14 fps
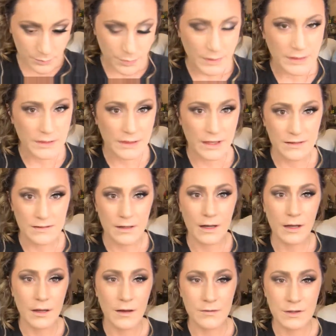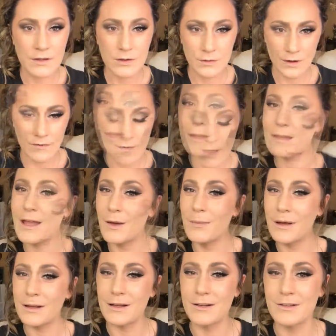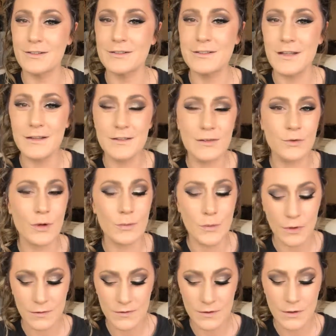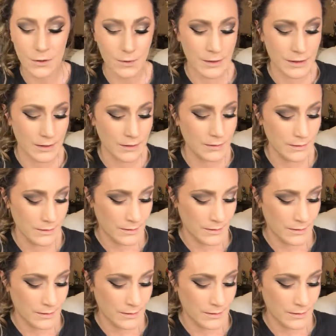But this I'll have to do off camera. Now my liner is done, so I'm going to go in